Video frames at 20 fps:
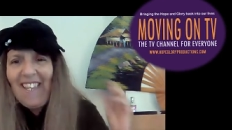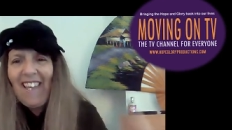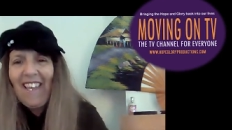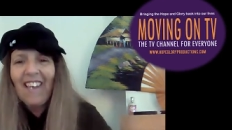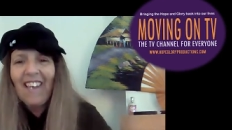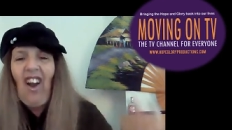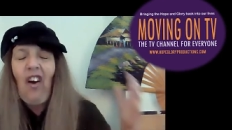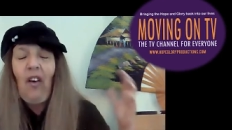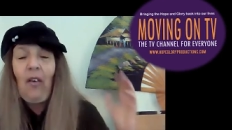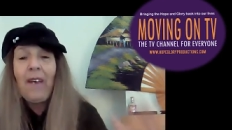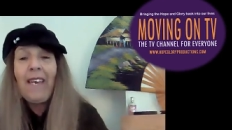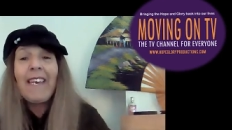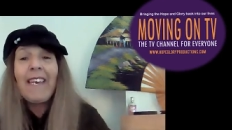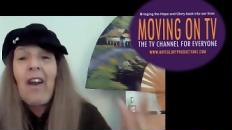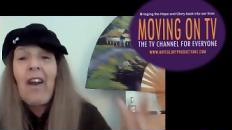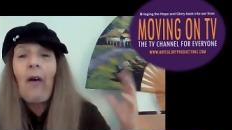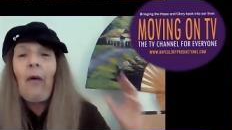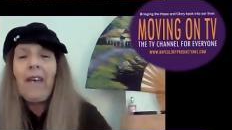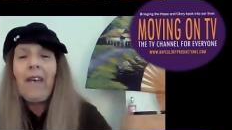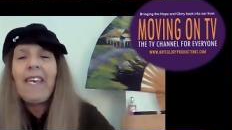Ego,
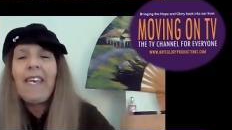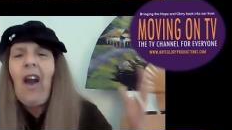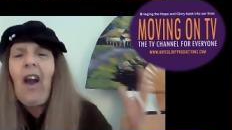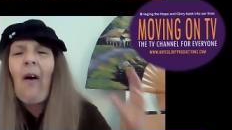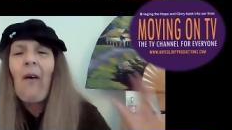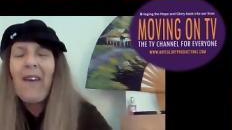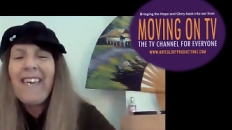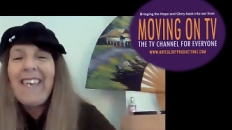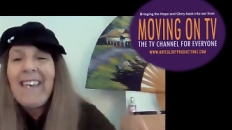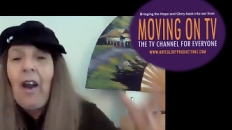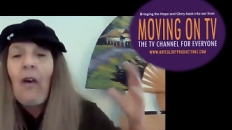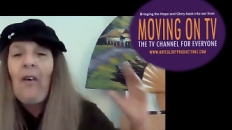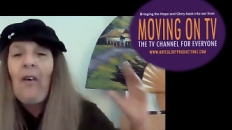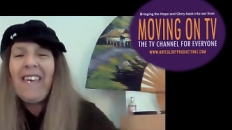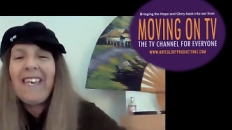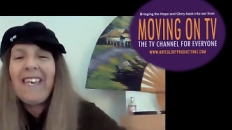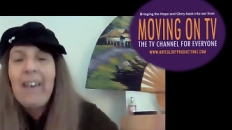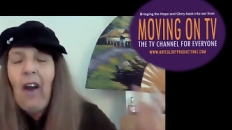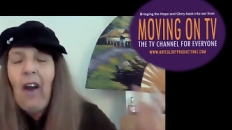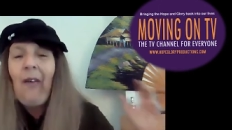ego, ego, ego,
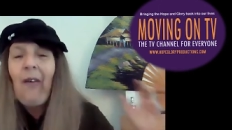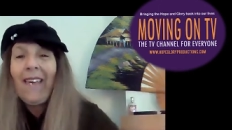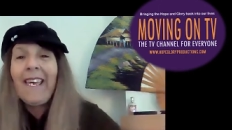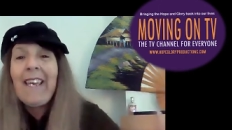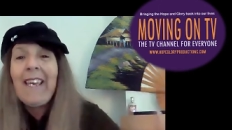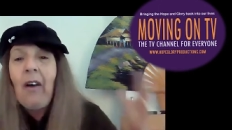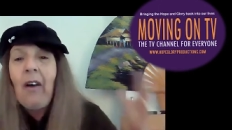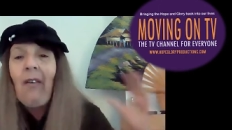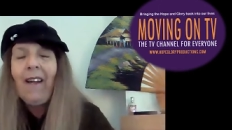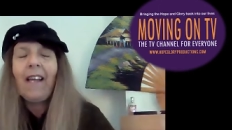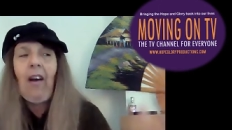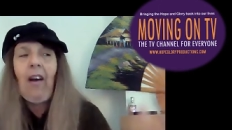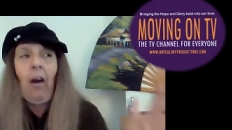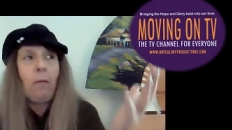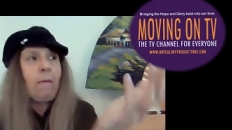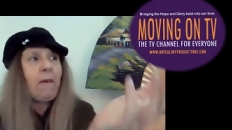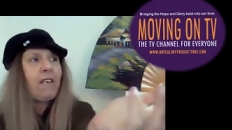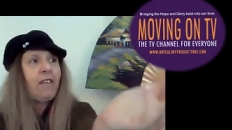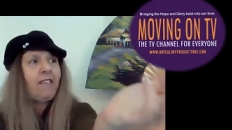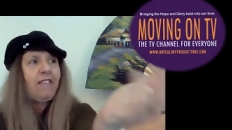ego, ego, ego,
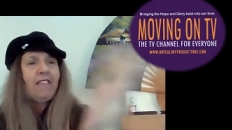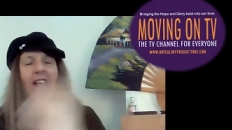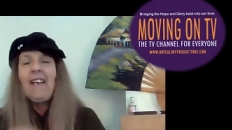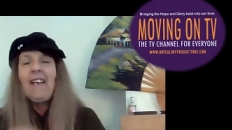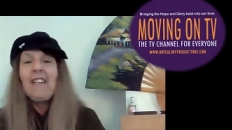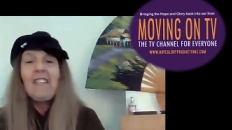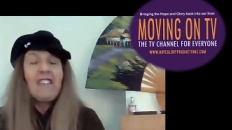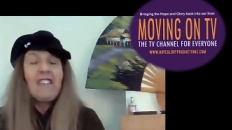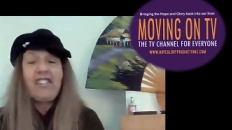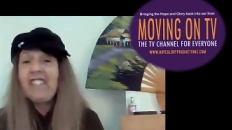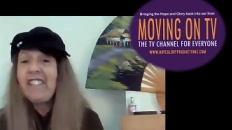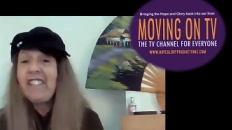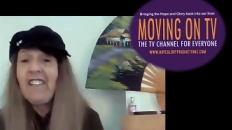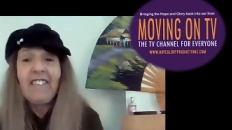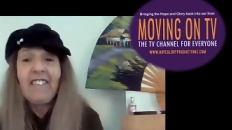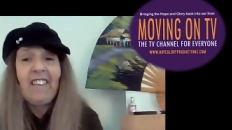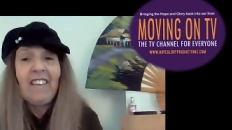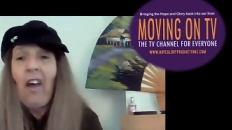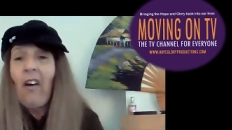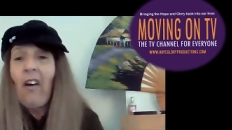because she
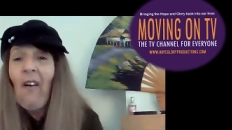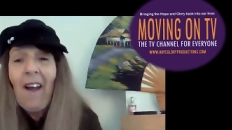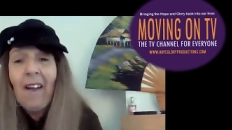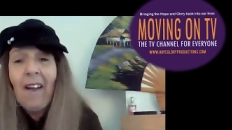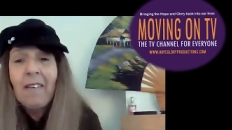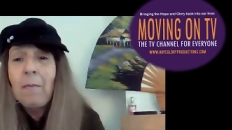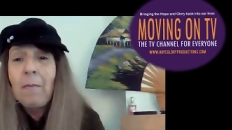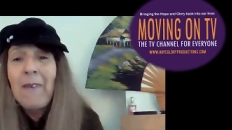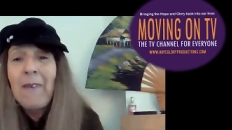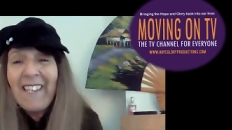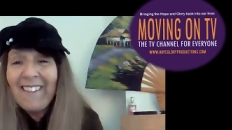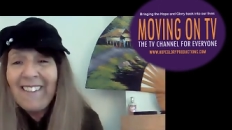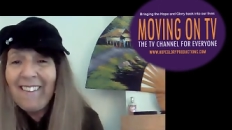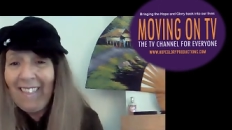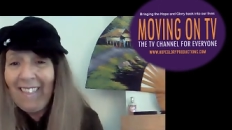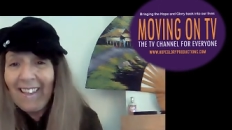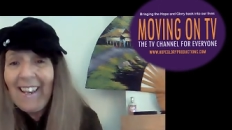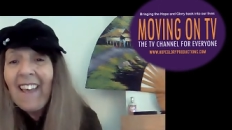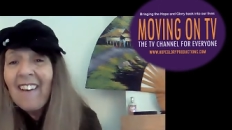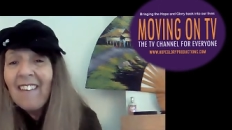doesn't know how to be
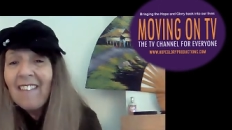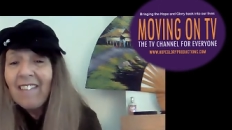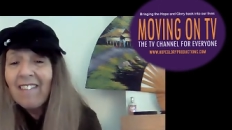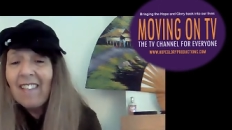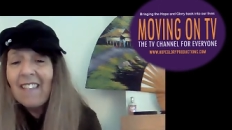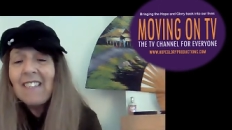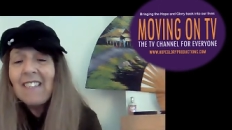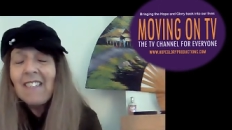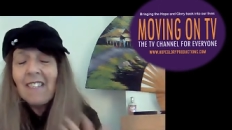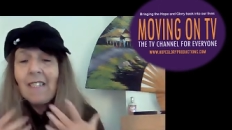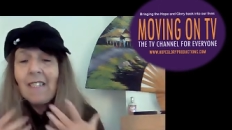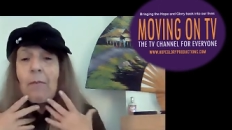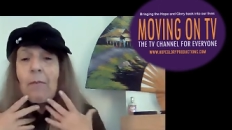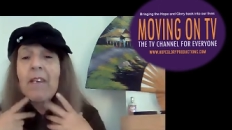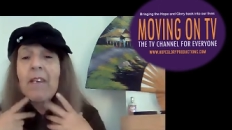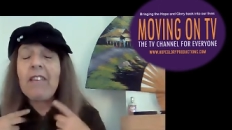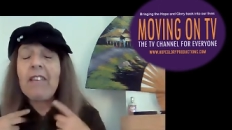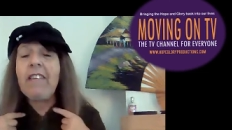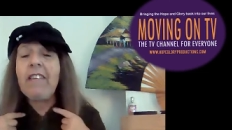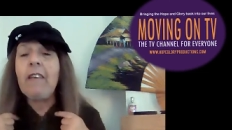anything else.
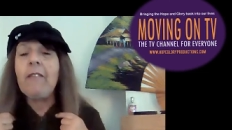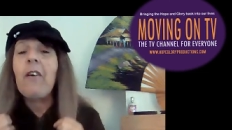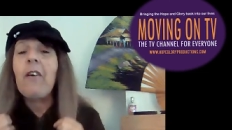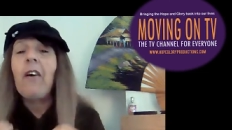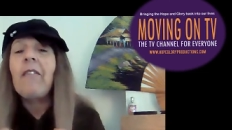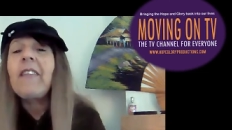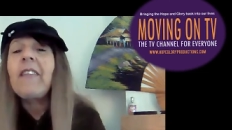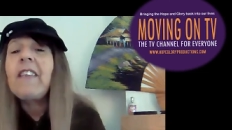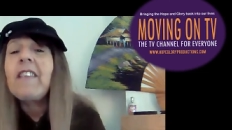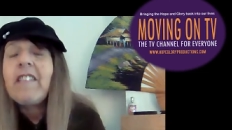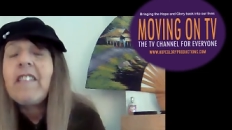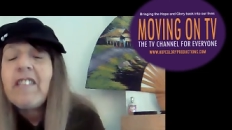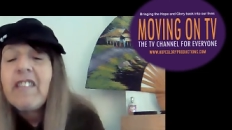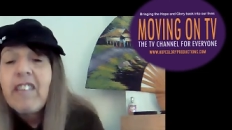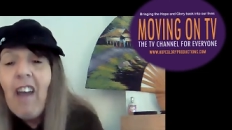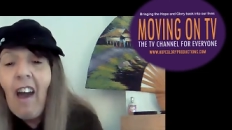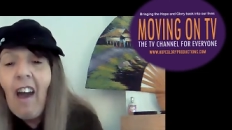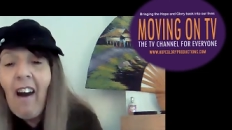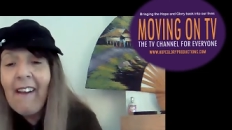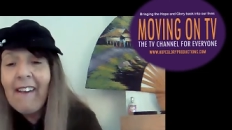Because you've got this
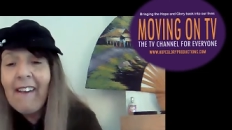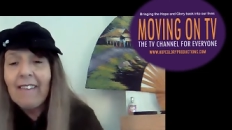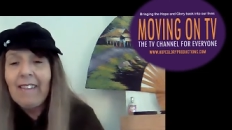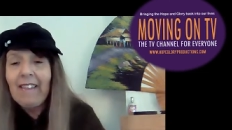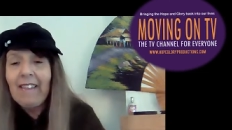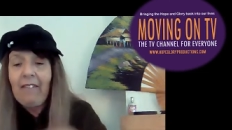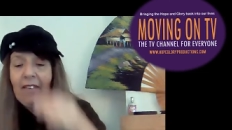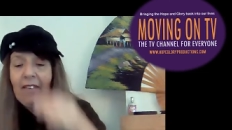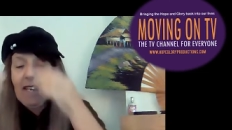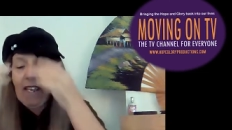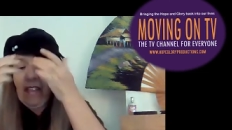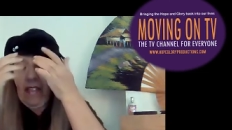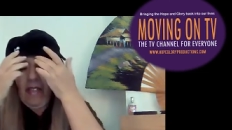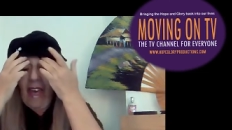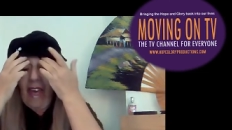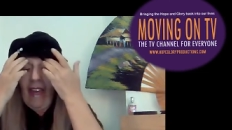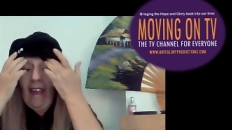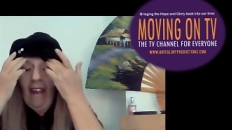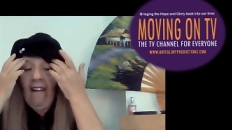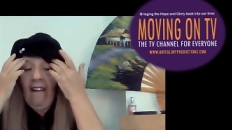child living in
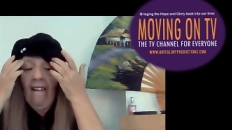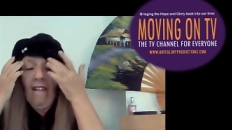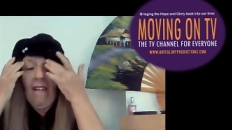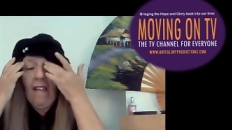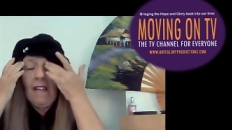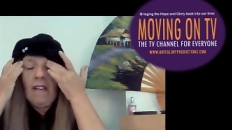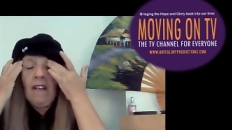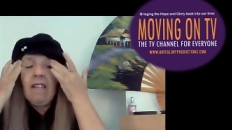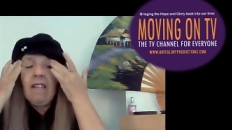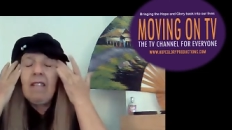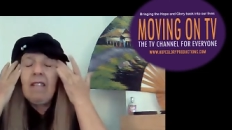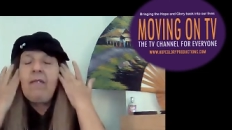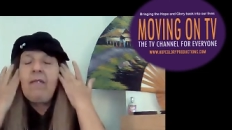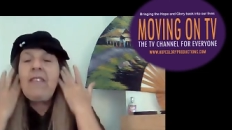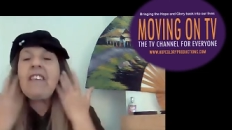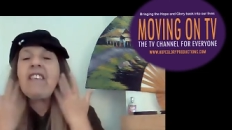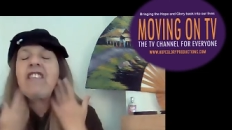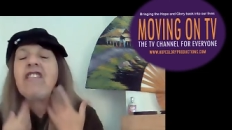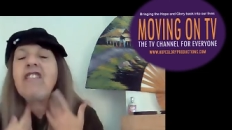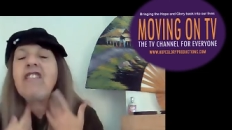there,
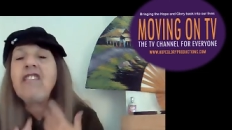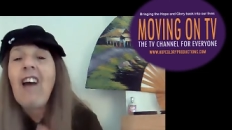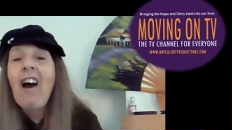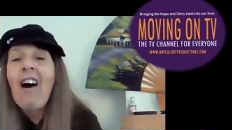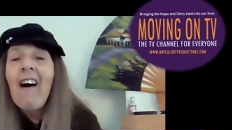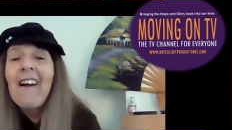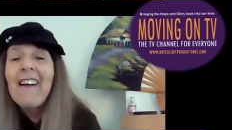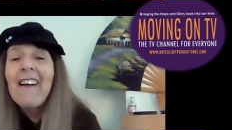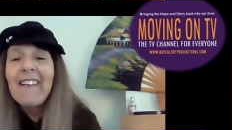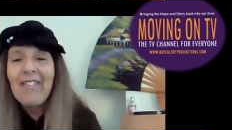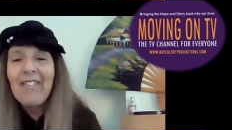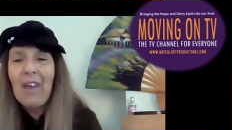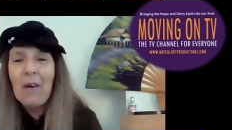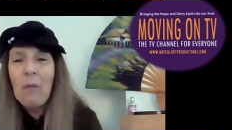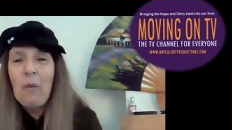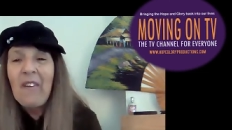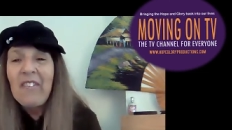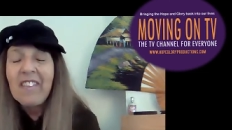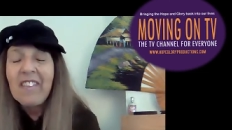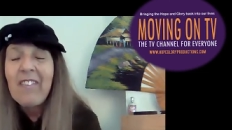this child that
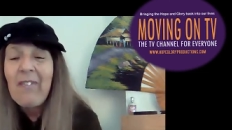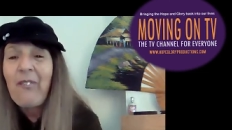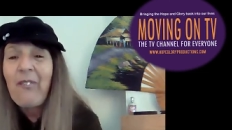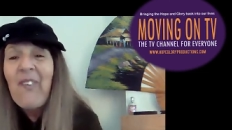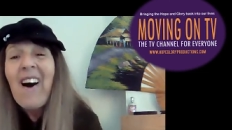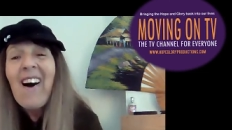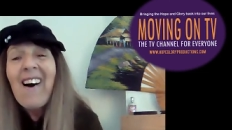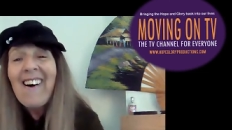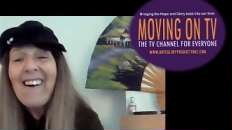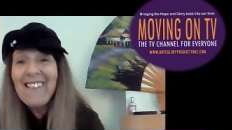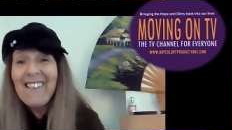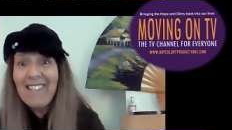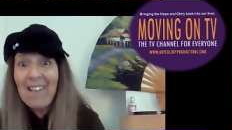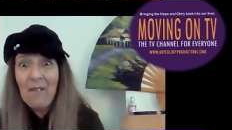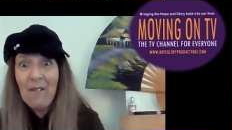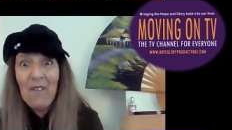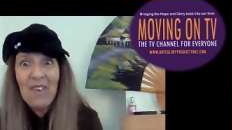wants fun